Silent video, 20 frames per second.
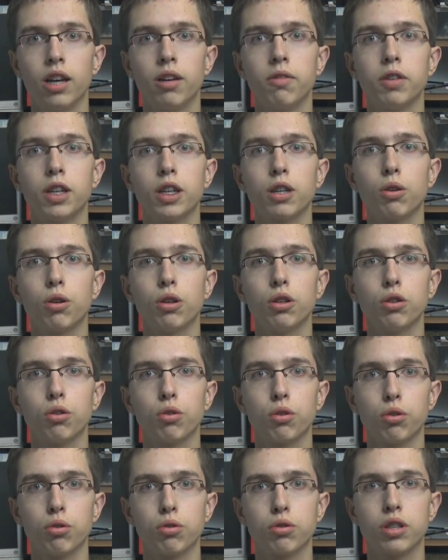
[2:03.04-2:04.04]
We are going
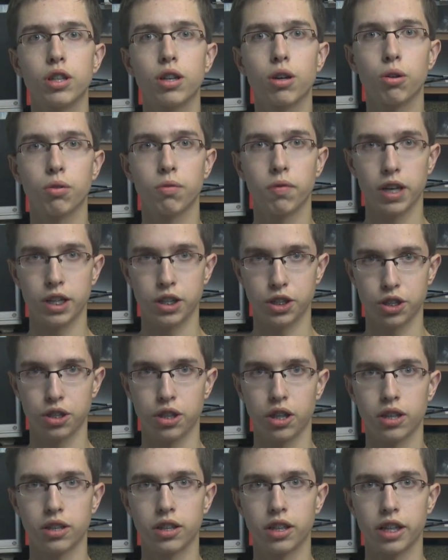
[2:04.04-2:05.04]
to use the
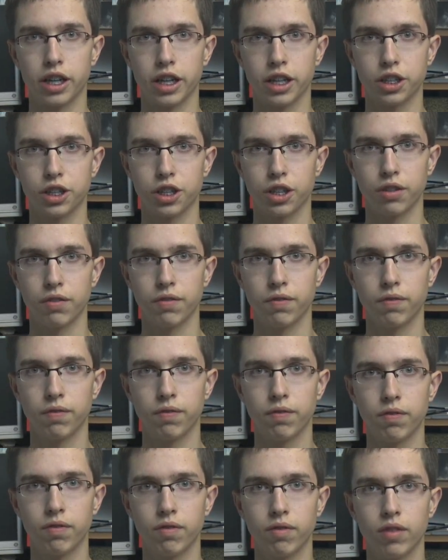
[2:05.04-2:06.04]
conventional direction.
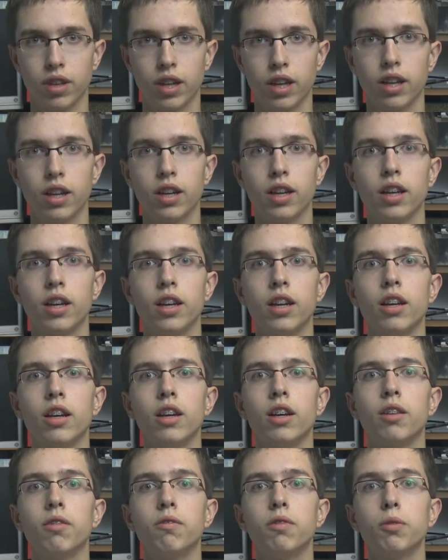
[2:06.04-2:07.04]

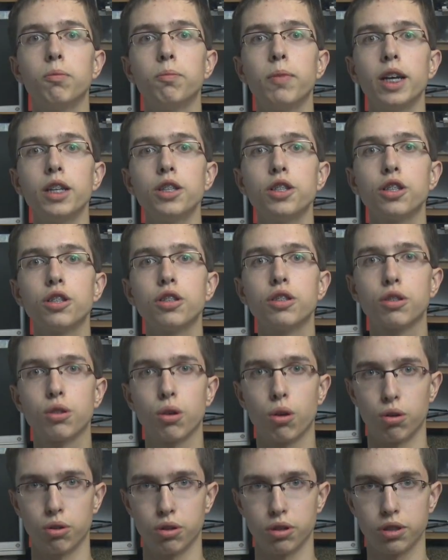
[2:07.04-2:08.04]
We mentioned
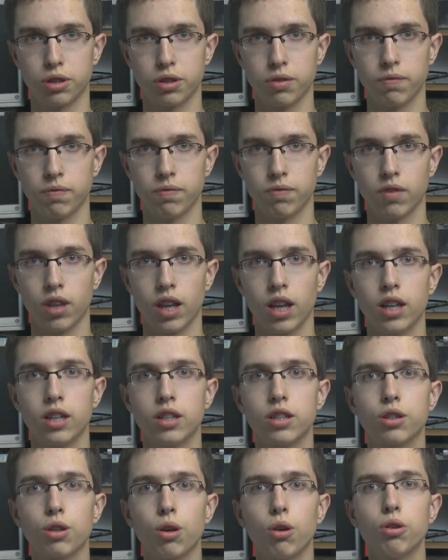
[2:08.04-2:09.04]
source.
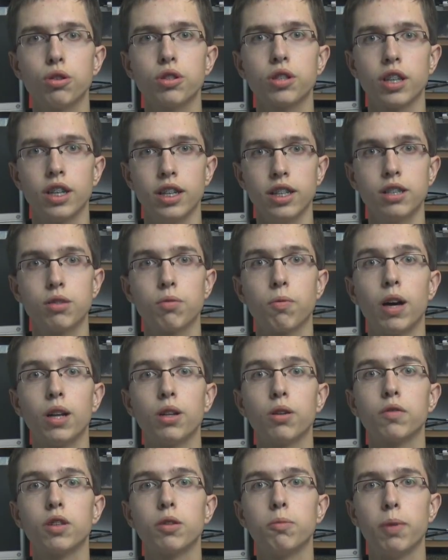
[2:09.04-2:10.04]
Source is
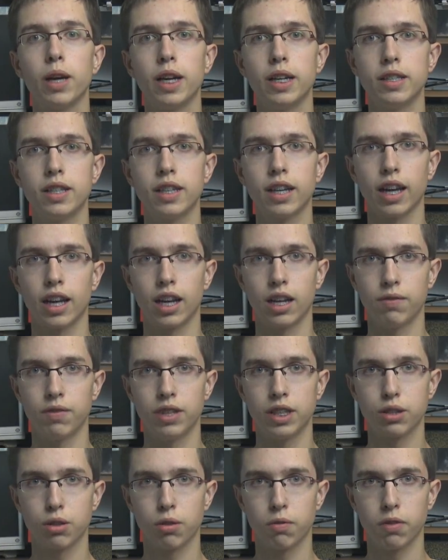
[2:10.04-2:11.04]
one of the basic
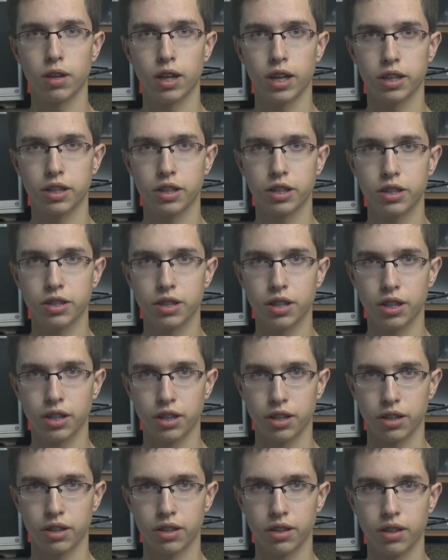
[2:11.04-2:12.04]
elements of electric
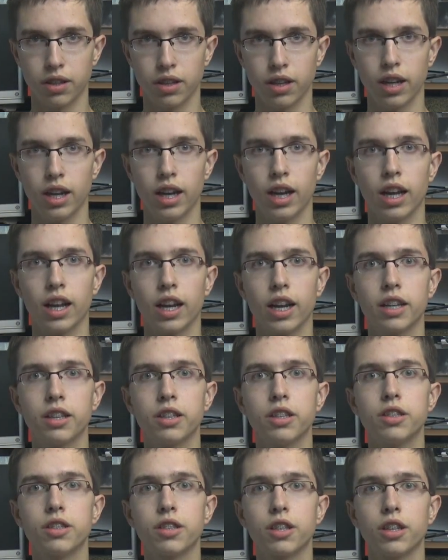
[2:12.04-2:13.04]
circuit.
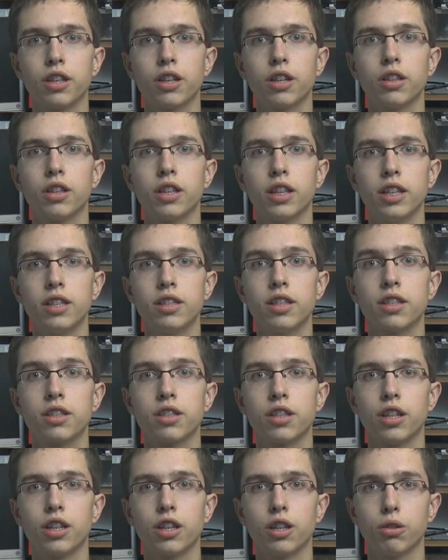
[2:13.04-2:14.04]
Electric circuit is a
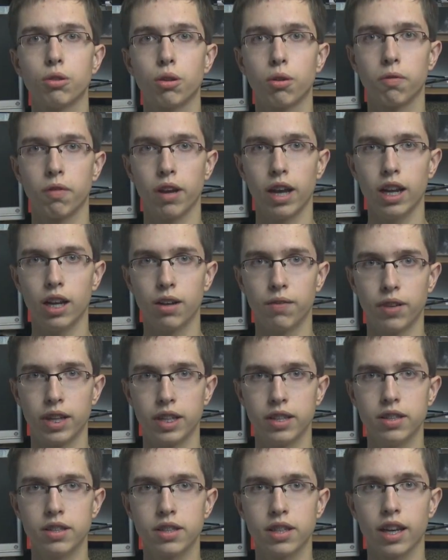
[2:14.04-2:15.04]
circuit of
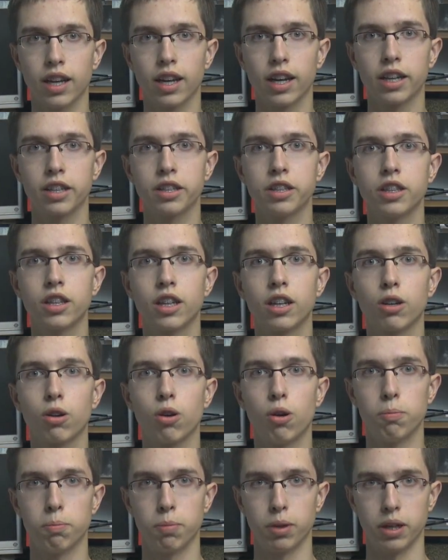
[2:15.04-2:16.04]
elements, electrical
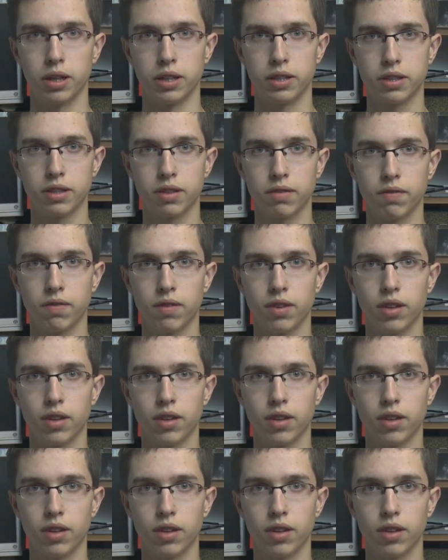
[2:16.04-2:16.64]
components.